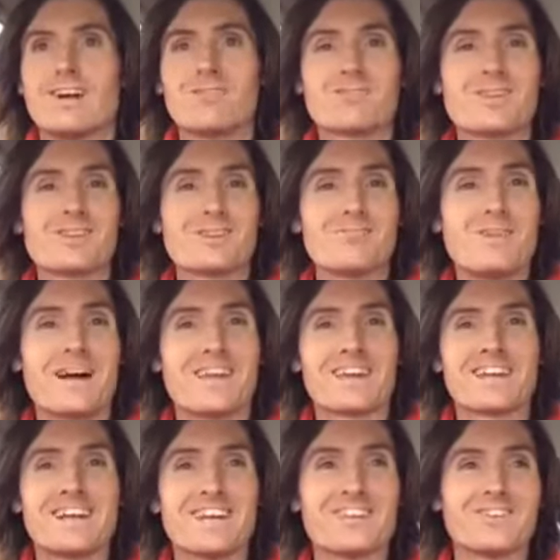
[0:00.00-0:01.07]
I'm such a man,
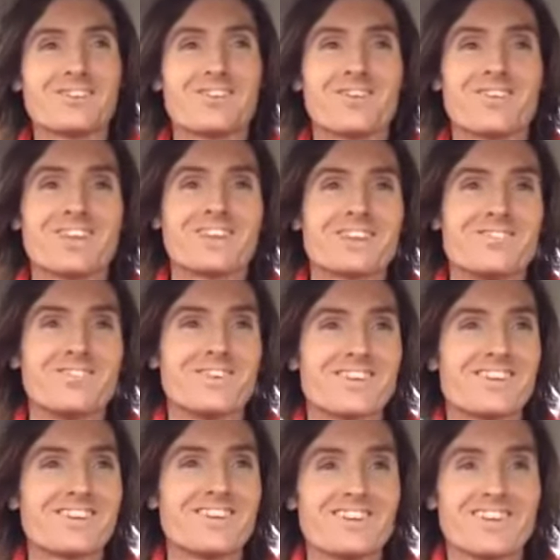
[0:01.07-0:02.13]
I can't do two things at
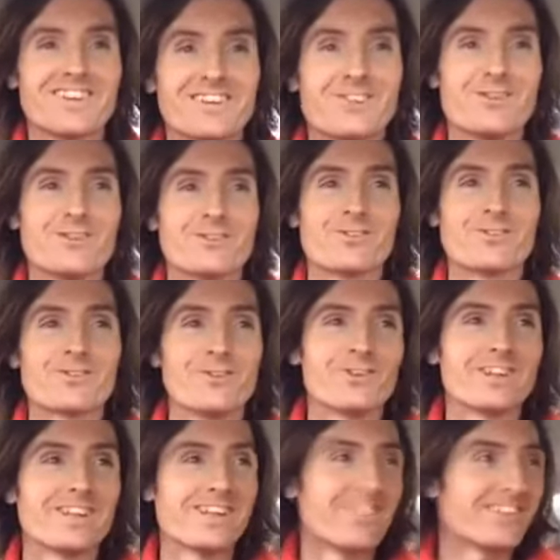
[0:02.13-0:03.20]
once. Turning the corner and
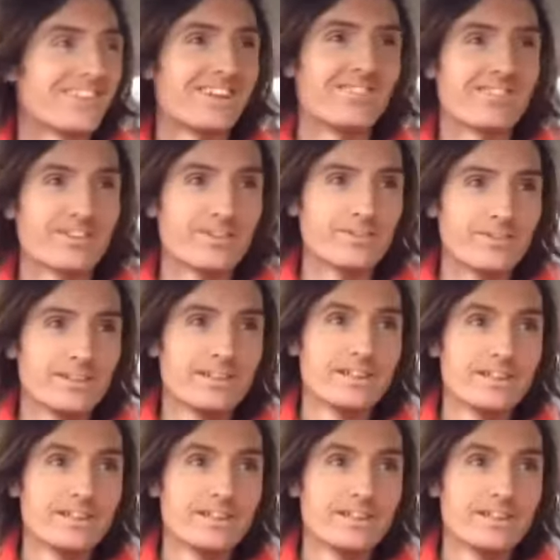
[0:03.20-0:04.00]
talking is difficult.